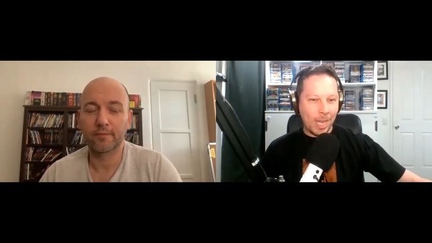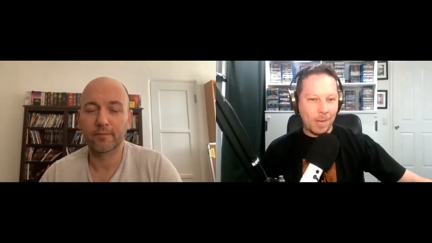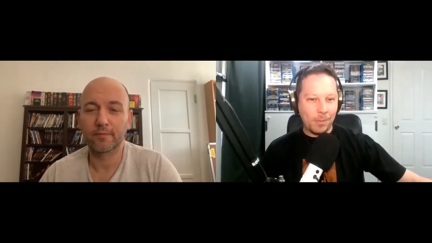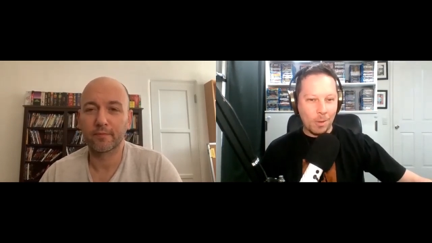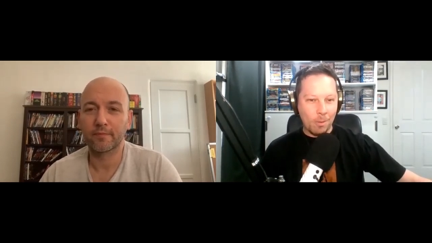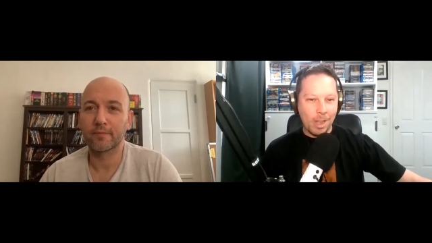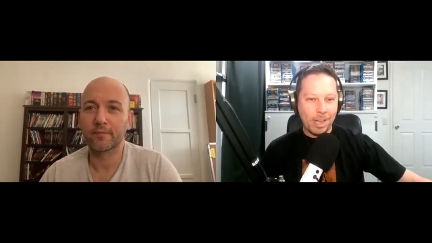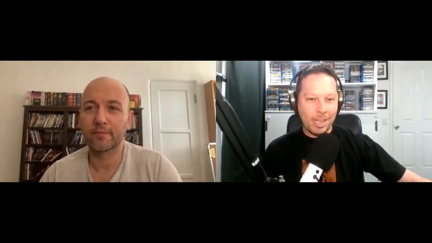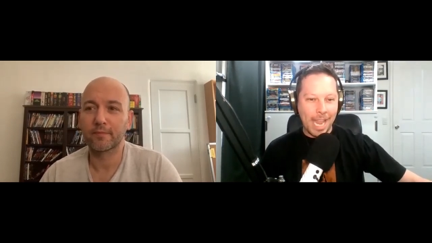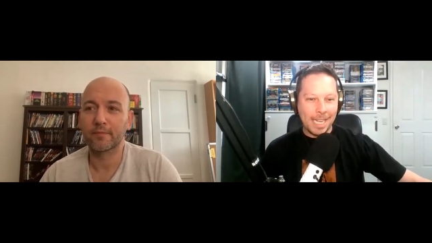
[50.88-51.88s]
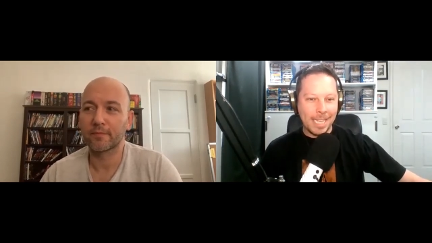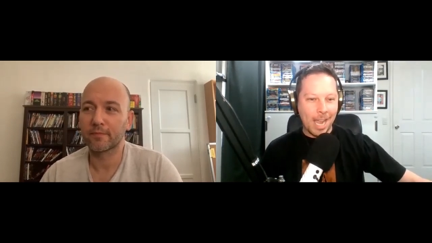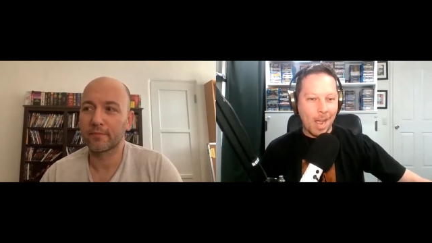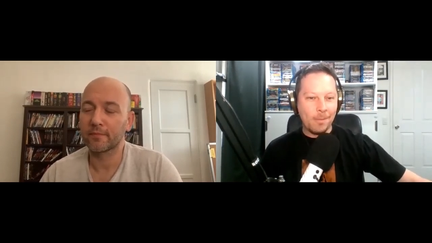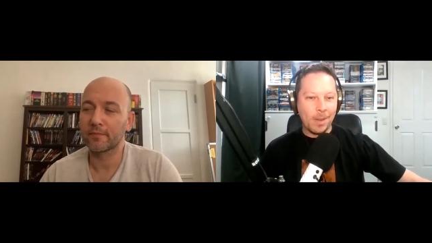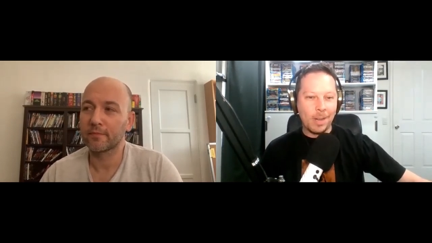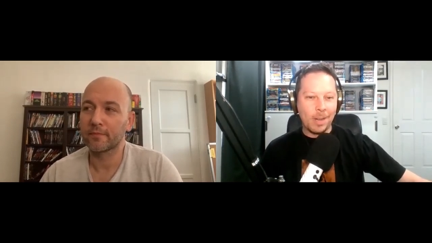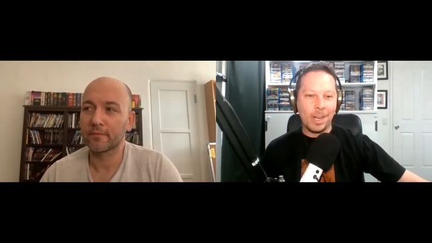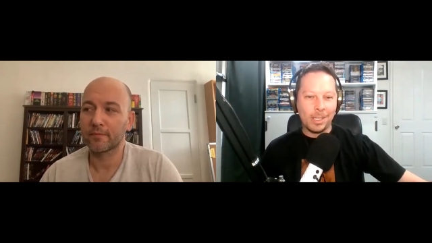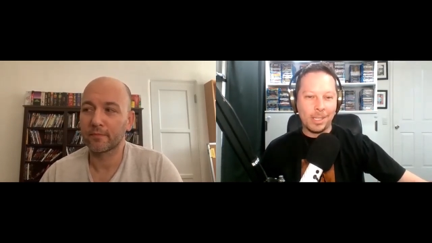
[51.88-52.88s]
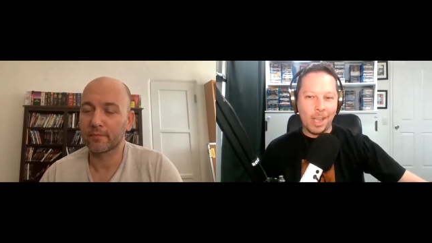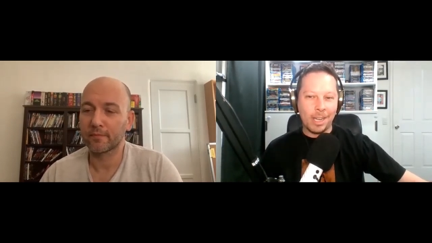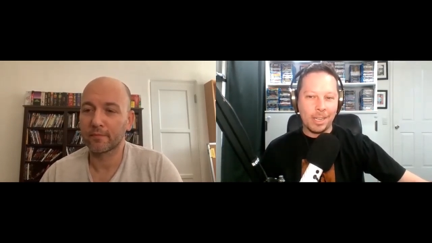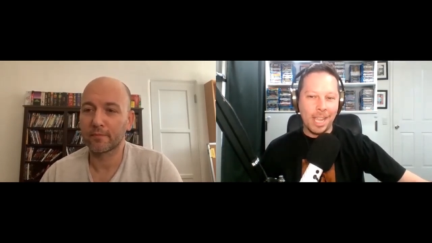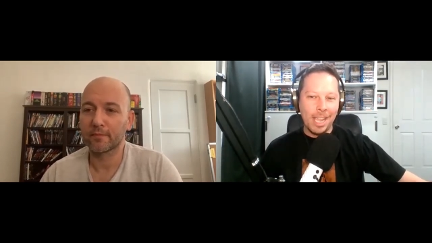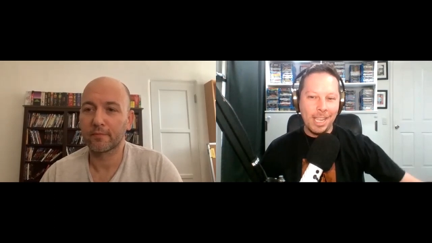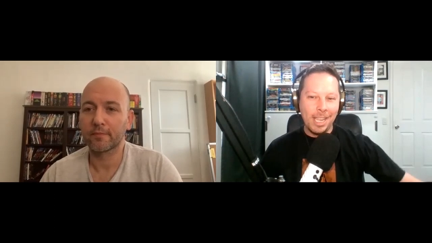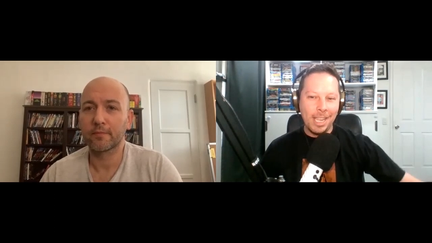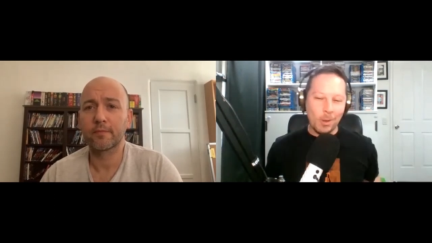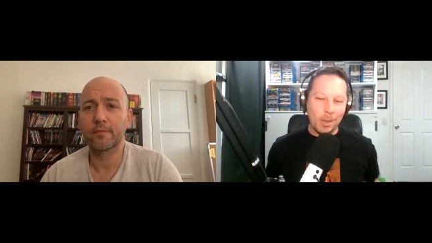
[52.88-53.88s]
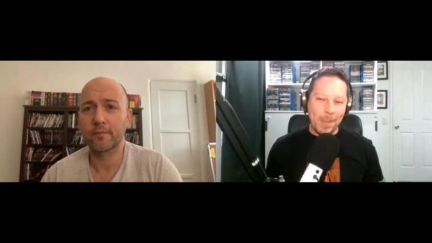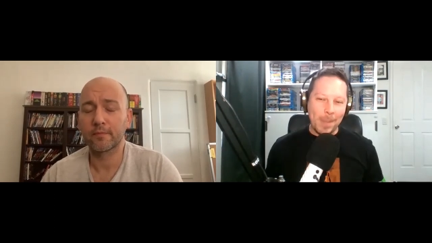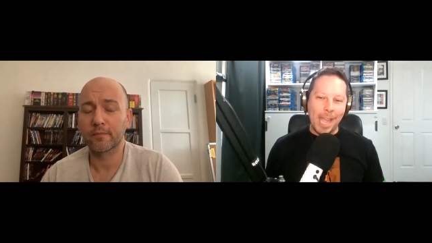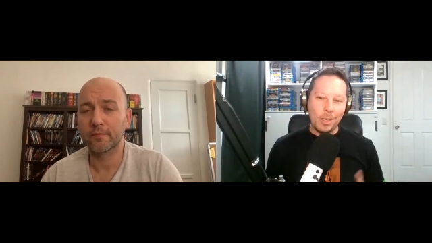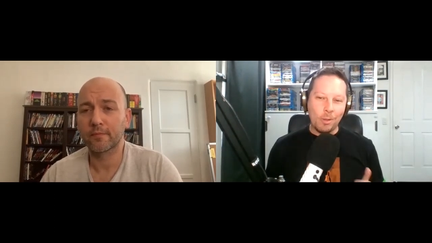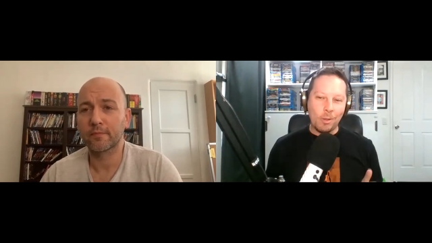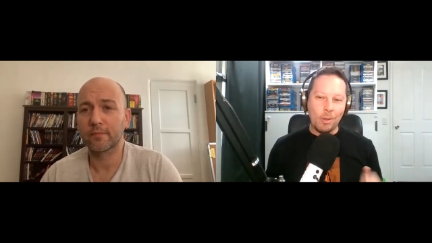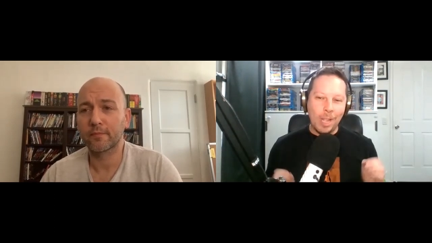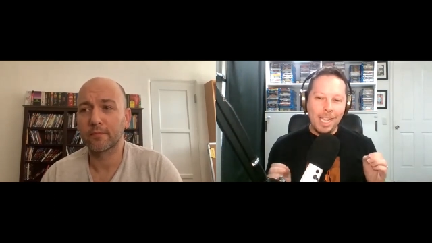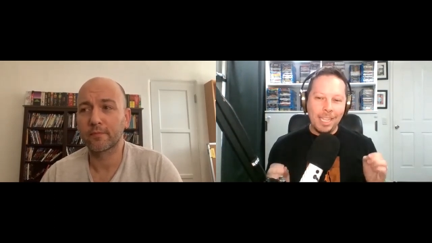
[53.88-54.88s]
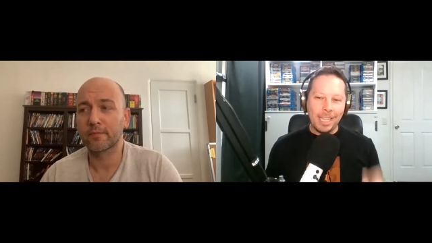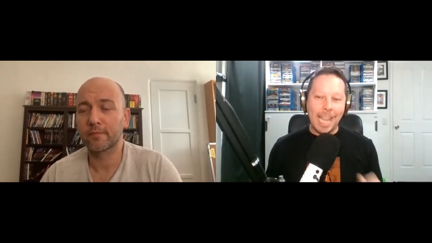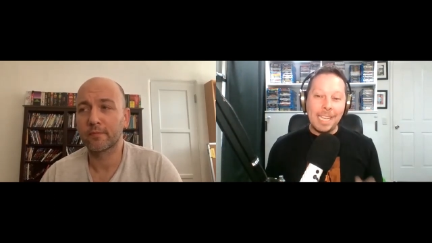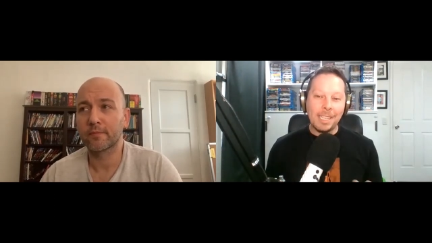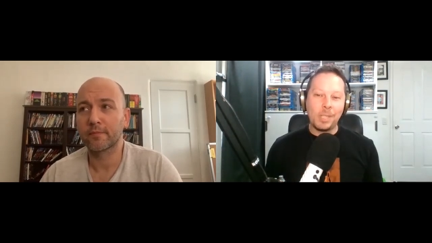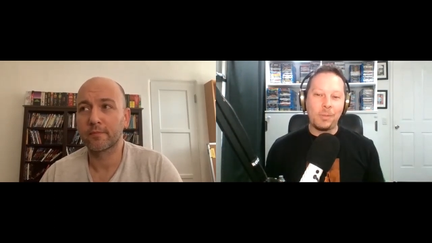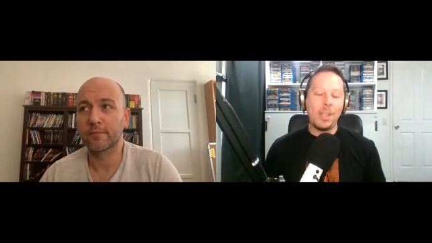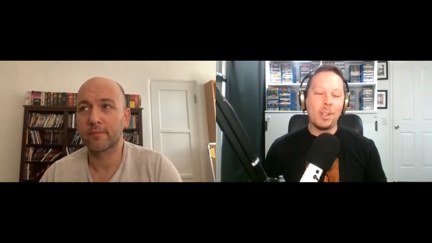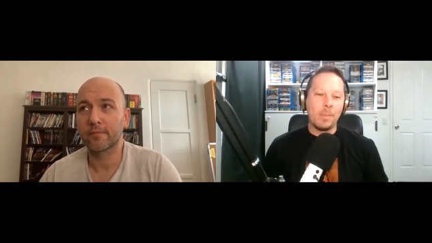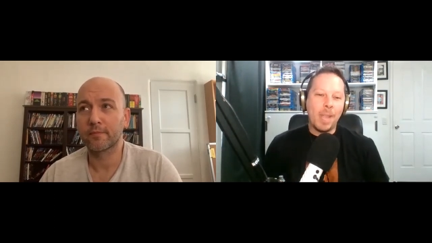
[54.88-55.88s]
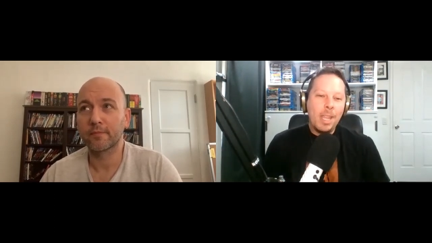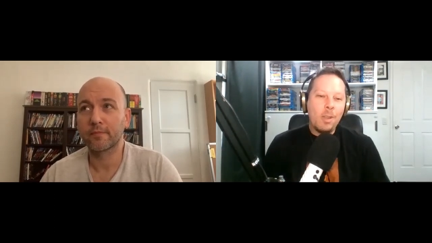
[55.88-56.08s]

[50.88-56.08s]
Speaker 1: of your work and uh, I'm very, very excited to talk about your latest film,